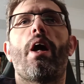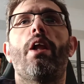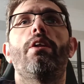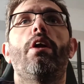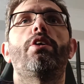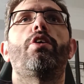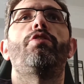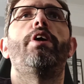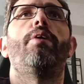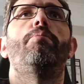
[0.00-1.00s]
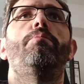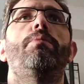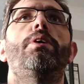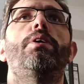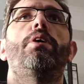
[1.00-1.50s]
a lot of them
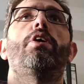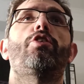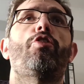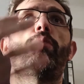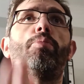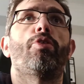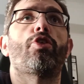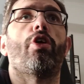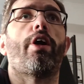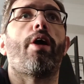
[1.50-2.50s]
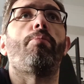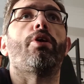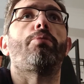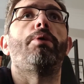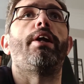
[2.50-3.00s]
uh, a lot of people talking
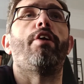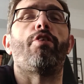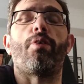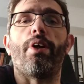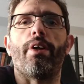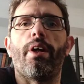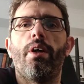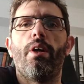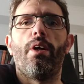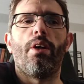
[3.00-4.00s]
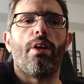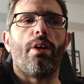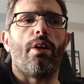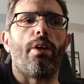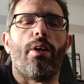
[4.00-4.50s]
about but never really
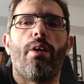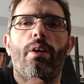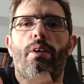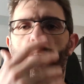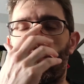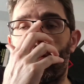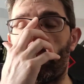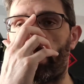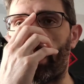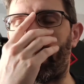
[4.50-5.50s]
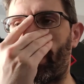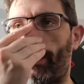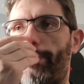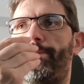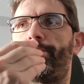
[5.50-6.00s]
uh, think
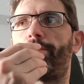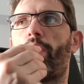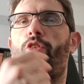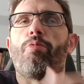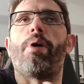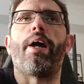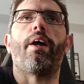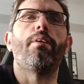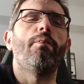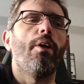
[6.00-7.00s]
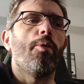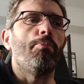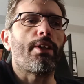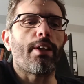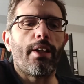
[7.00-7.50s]
of buying
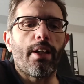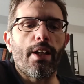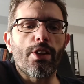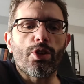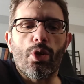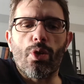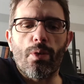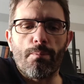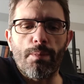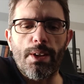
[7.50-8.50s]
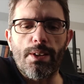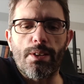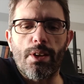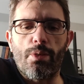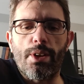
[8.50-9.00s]
but then I saw this
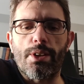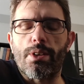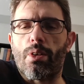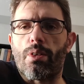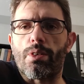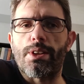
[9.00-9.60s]
series on